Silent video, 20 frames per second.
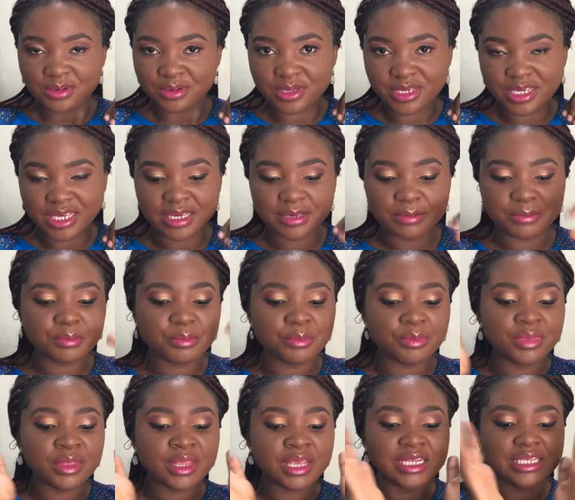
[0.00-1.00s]
Okay,
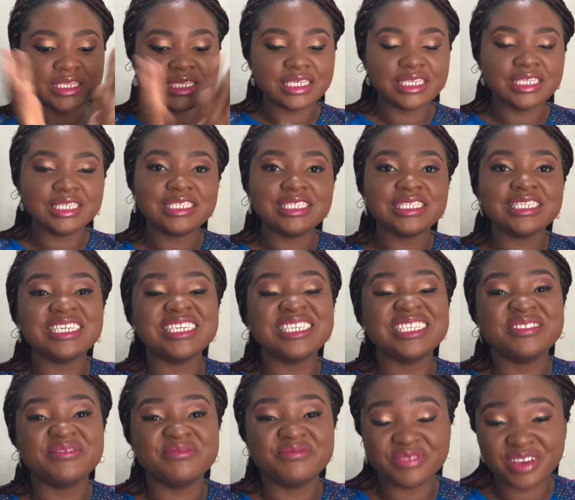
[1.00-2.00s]
this
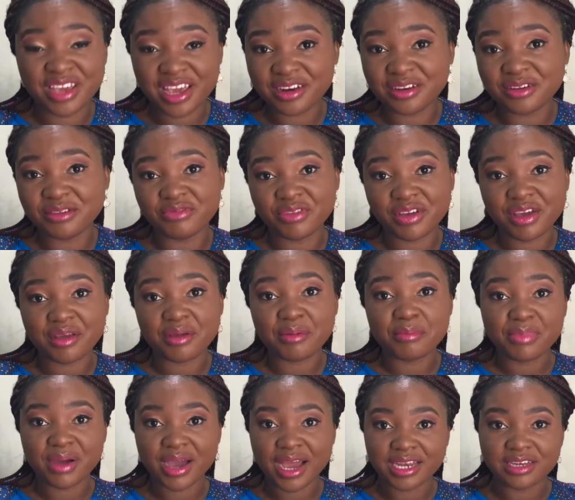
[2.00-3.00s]
is very, very
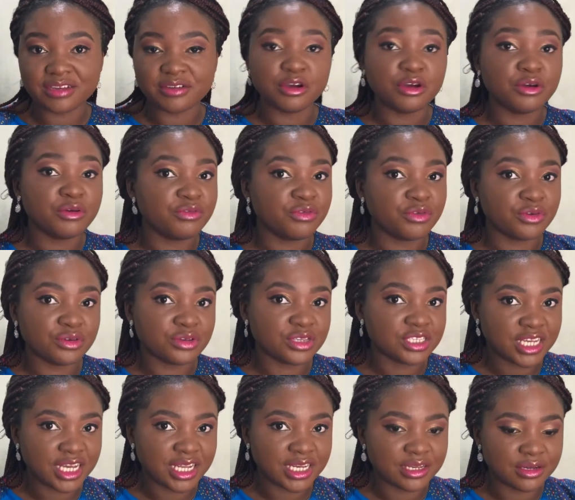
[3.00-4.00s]
bad for your
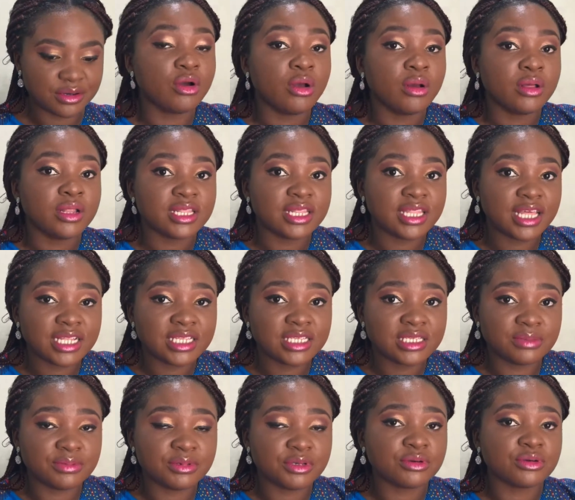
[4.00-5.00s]
channel. That
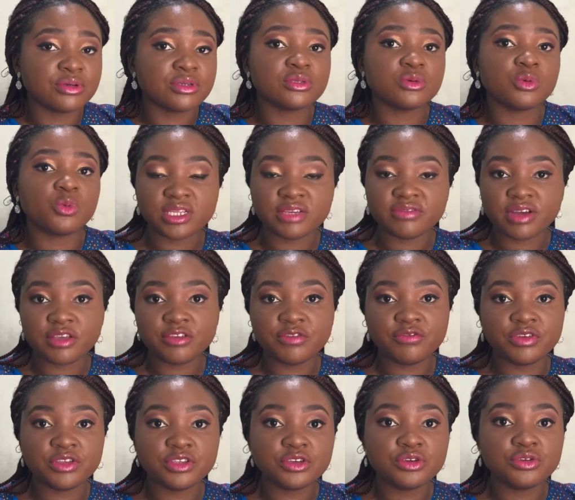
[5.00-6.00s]
is because whatever
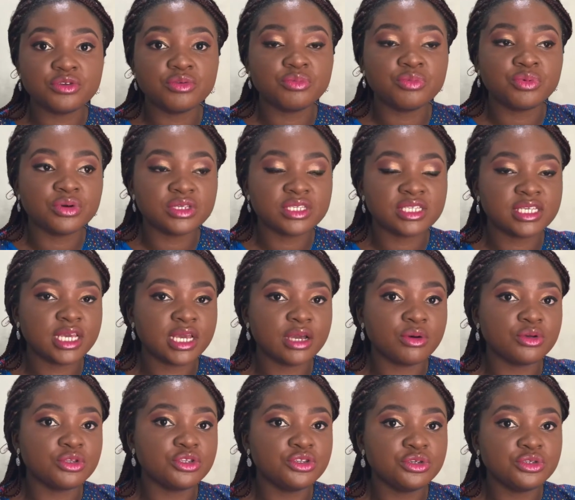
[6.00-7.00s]
video you post
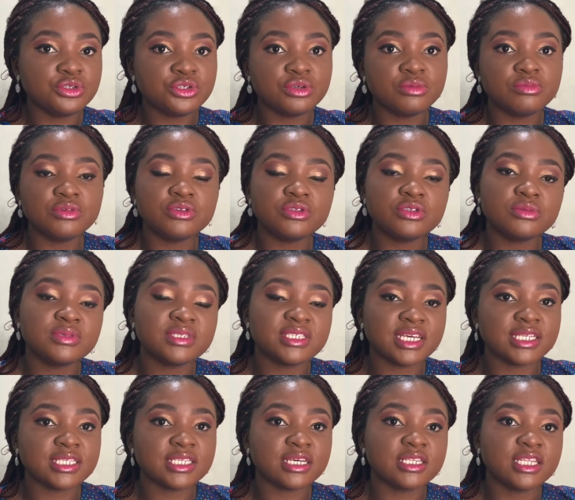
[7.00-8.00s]
here on YouTube
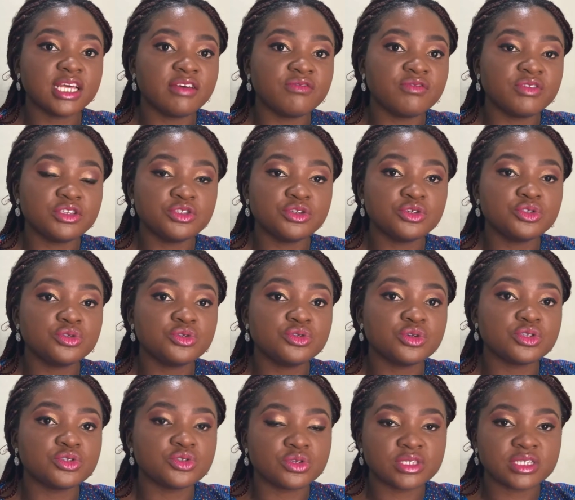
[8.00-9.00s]
sends out that video to
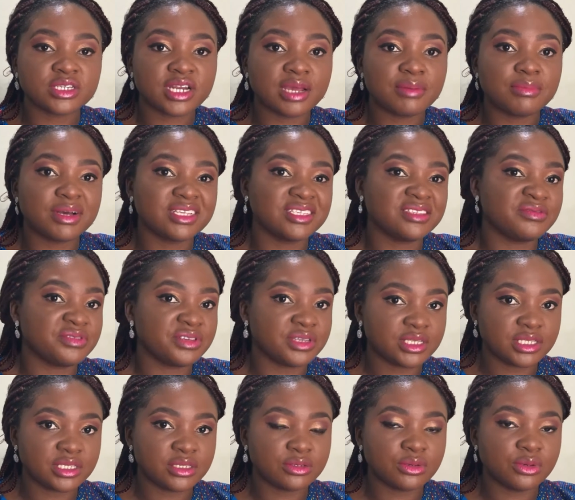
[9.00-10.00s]
your subscribers
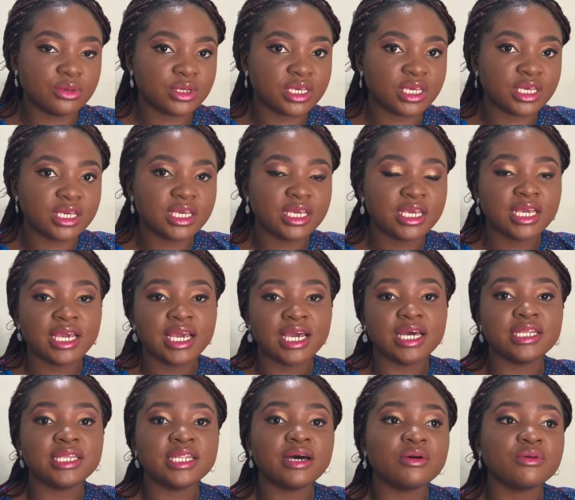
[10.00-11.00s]
first. Okay,
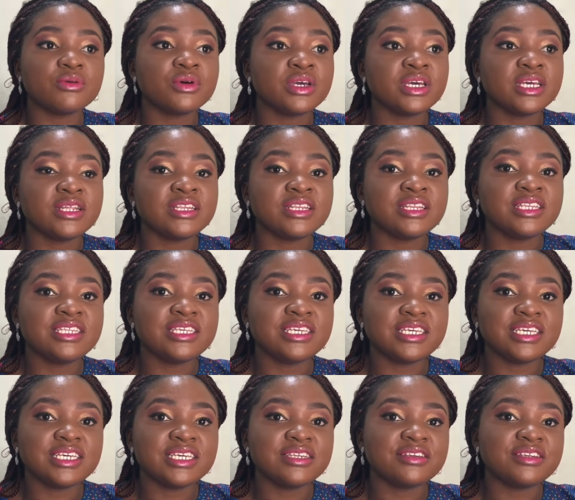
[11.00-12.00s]
and now
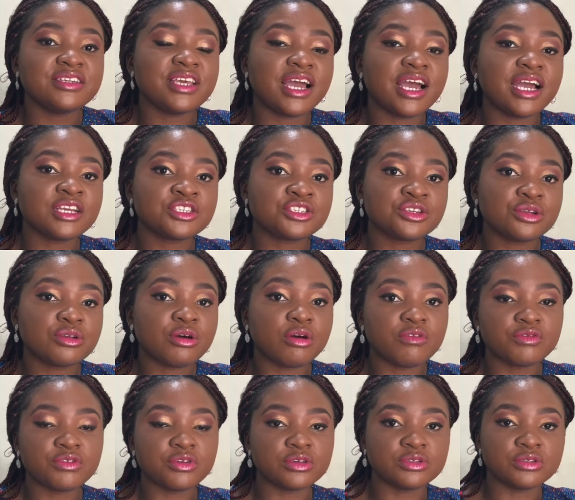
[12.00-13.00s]
the reaction
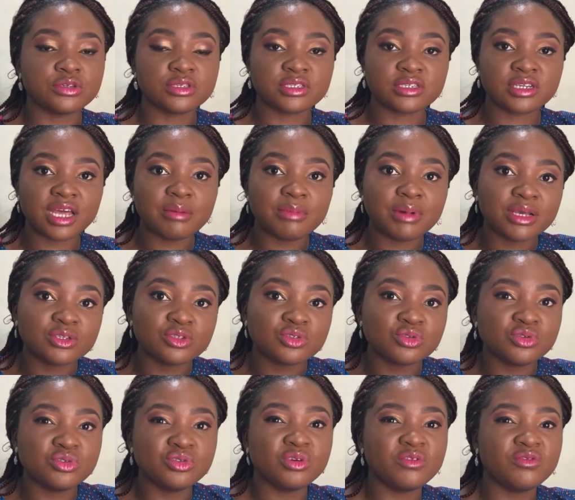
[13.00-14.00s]
of your
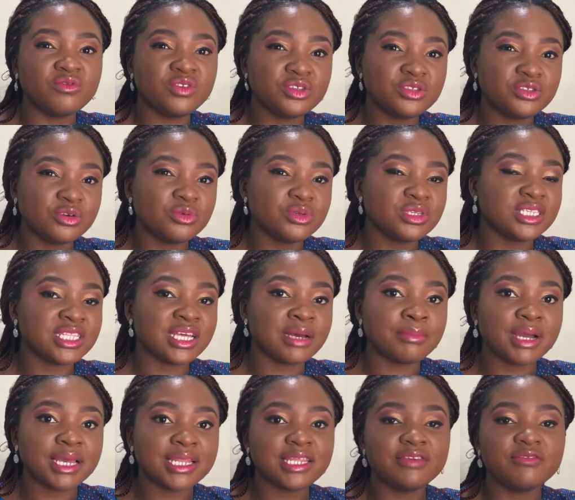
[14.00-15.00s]
subscribers to your video will
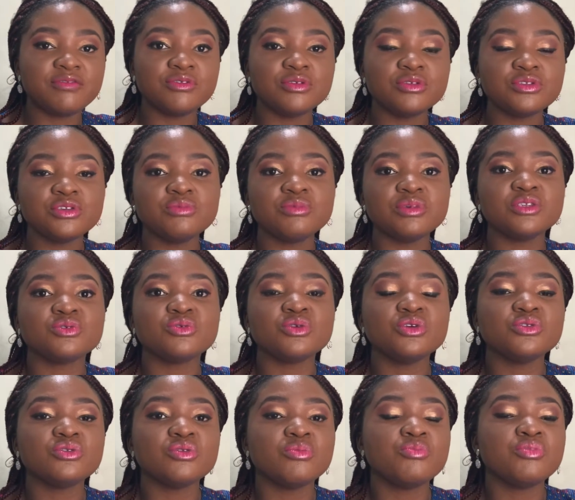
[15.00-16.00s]
determine if YouTube is
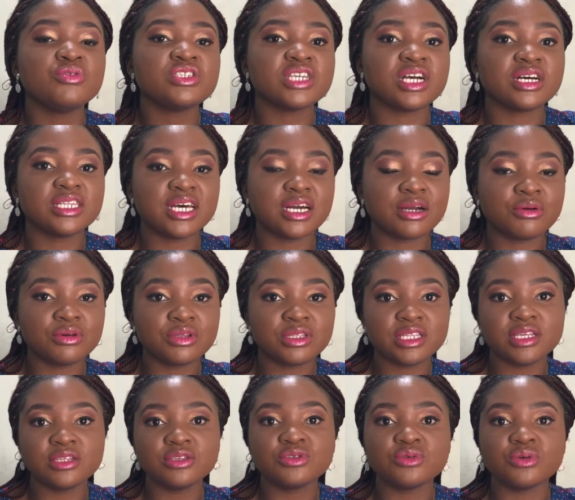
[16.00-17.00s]
going to push out that
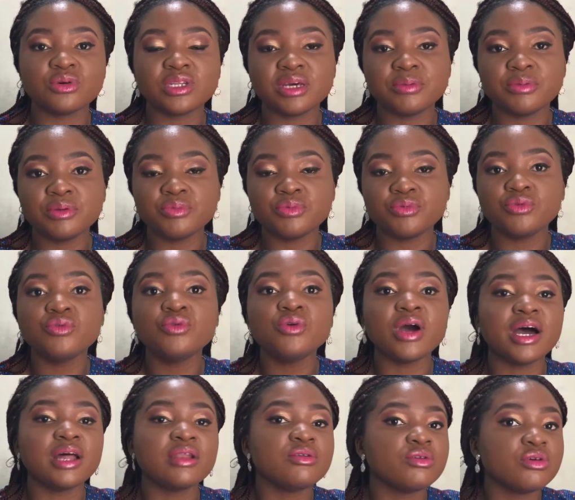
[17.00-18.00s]
content to other people
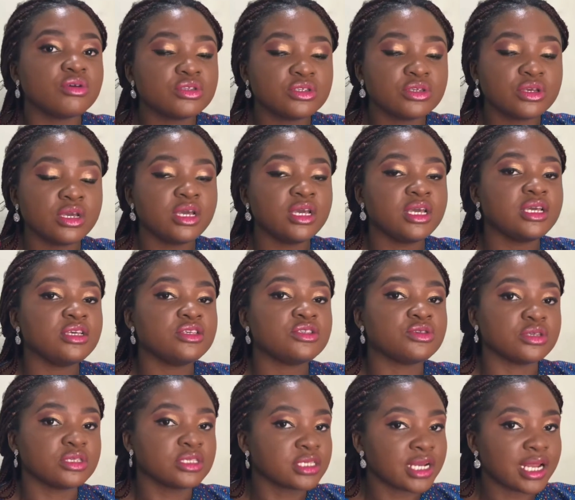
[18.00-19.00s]
who are not
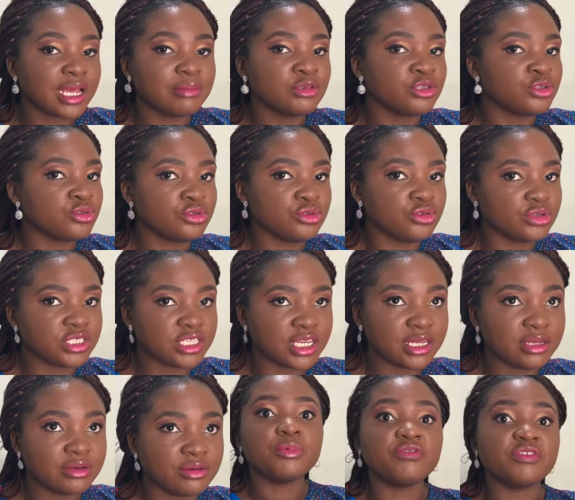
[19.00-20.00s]
subscribed to your
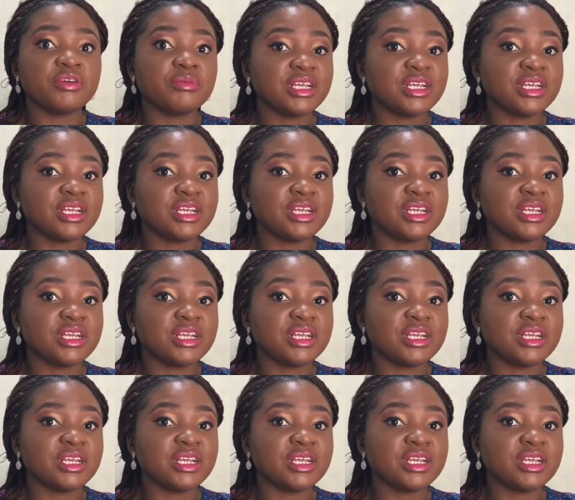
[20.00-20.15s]
channel.